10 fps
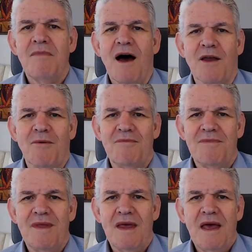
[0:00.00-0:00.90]
Hi,
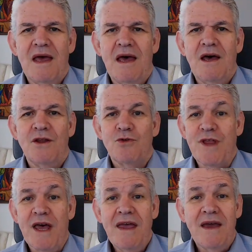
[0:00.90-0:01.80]

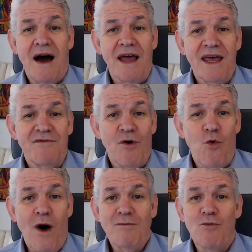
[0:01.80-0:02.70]
today I have
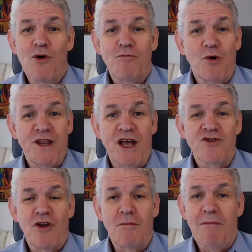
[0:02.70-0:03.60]
one more
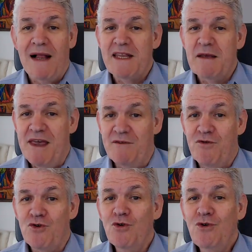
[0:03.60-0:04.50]
potential multi-bagger
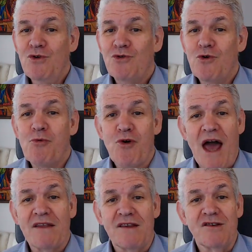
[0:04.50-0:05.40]
for you to
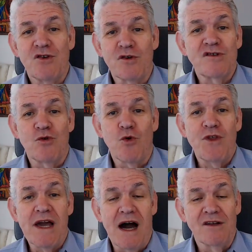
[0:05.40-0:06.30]
practice your
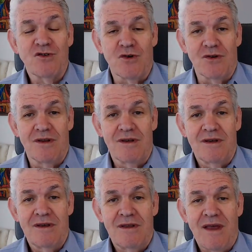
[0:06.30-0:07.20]
sleuthing arts on.
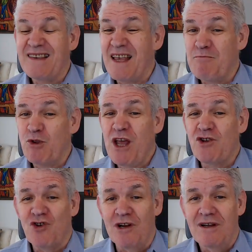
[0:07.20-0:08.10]
I said
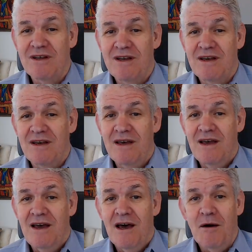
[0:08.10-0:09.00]
potential.
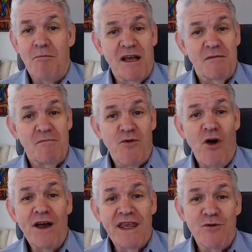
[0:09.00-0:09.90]
But
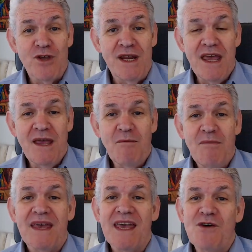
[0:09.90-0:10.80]
before I give you the
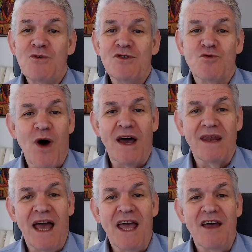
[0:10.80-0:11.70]
name, here is
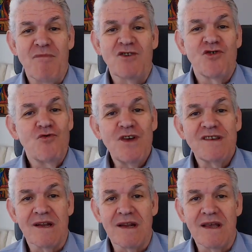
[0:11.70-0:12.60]
one I have mentioned
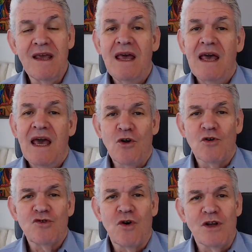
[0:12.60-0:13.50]
recently and
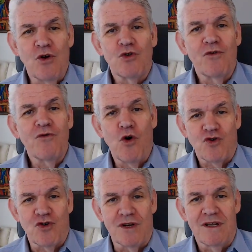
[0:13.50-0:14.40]
also a note of
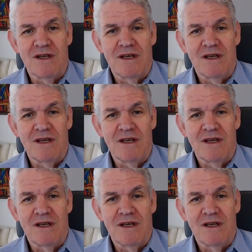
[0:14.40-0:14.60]
caution.